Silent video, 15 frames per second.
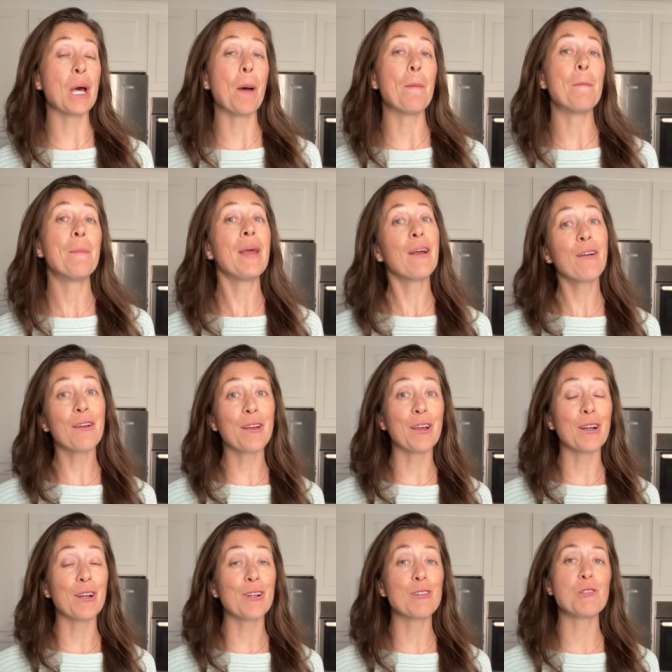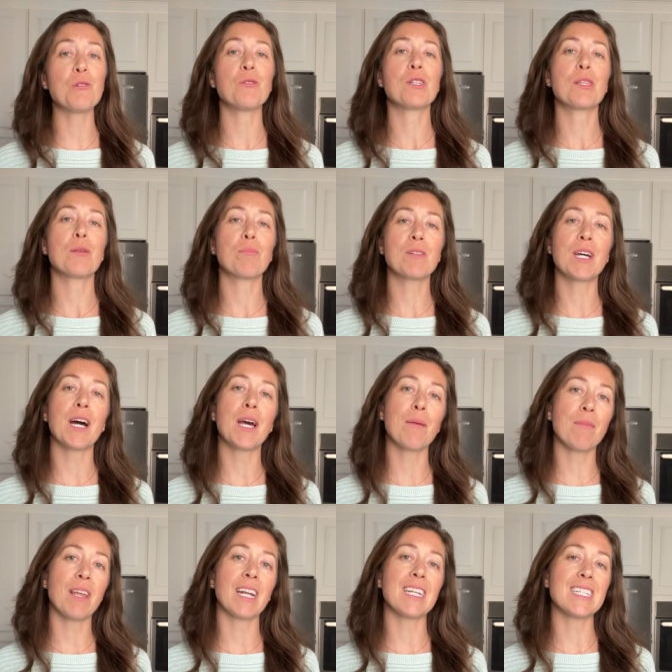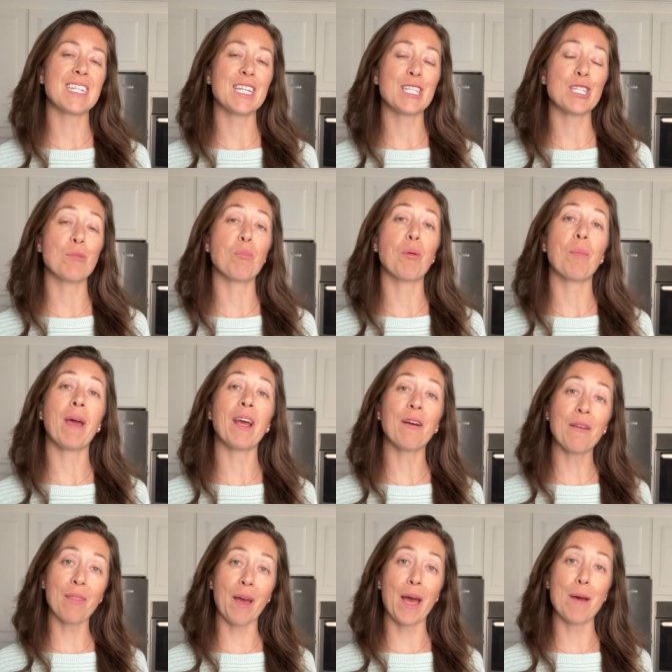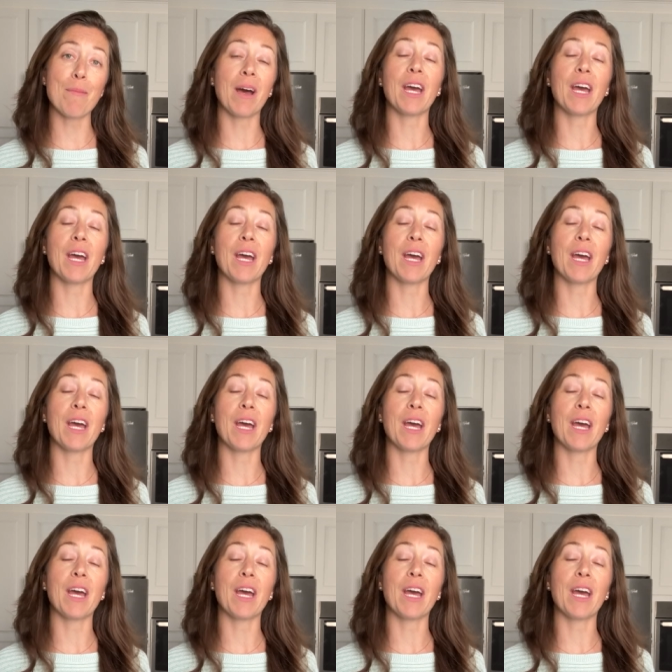a barrier due to the time that it takes to prepare them,